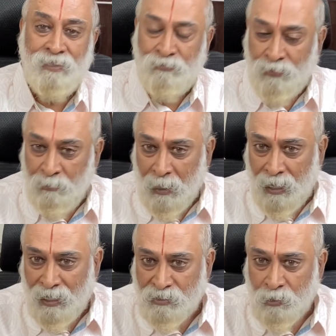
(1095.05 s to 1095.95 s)
The
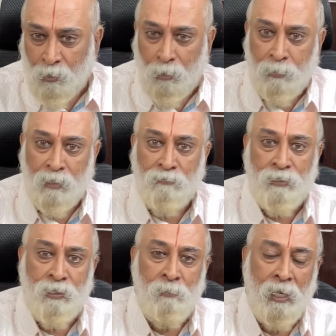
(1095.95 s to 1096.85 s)
female has to cooperate
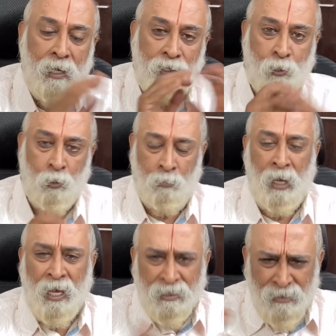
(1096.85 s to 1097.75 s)
with the male at
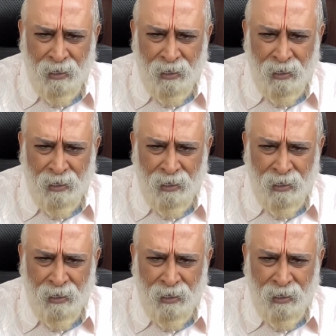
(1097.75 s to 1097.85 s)
home.